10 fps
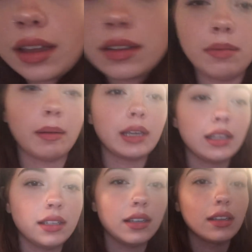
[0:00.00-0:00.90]
You probably
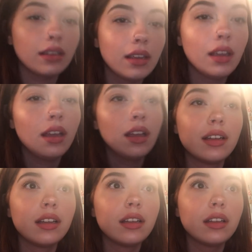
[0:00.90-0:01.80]
can't see it.
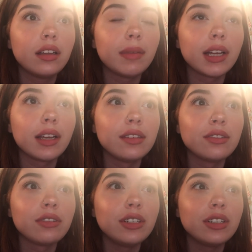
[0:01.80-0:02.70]
Oh my god, the
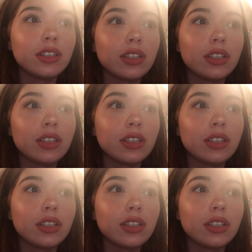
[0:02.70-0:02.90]
screen just